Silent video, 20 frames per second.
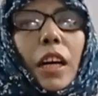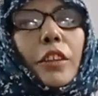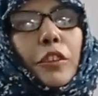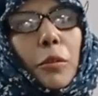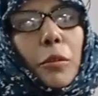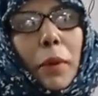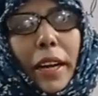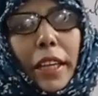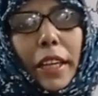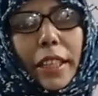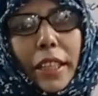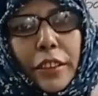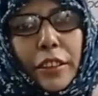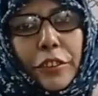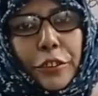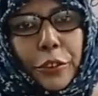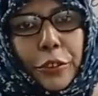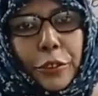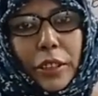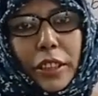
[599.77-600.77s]
So my
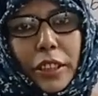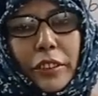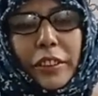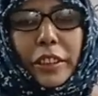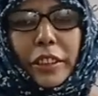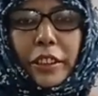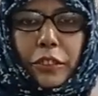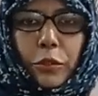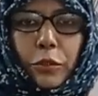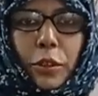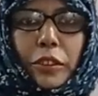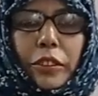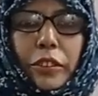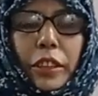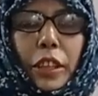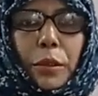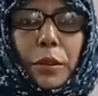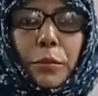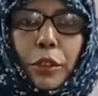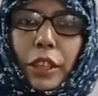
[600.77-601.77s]
dear students, since first
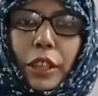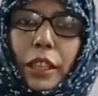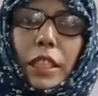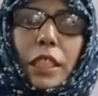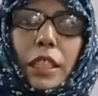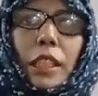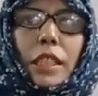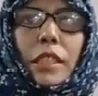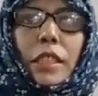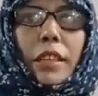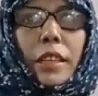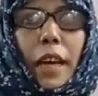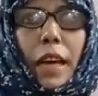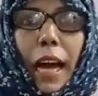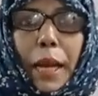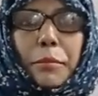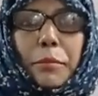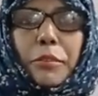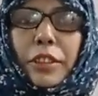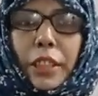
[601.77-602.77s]
the communication
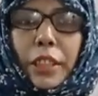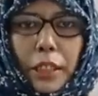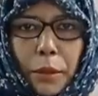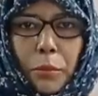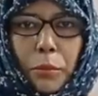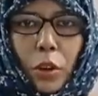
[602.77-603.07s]
types and the